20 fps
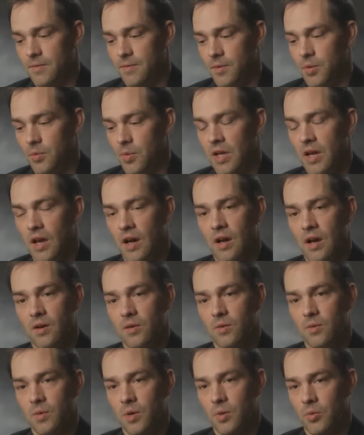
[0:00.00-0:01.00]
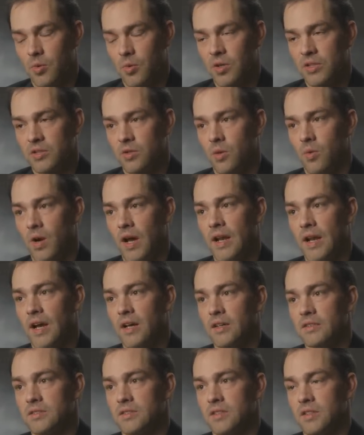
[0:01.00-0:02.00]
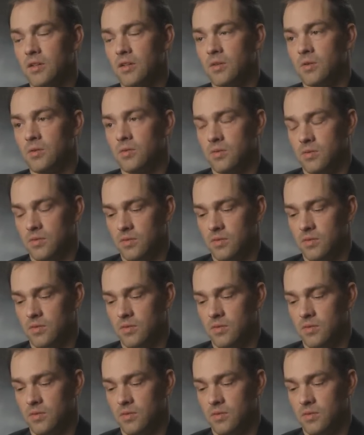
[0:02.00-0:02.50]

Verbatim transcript: when we went to the White House to go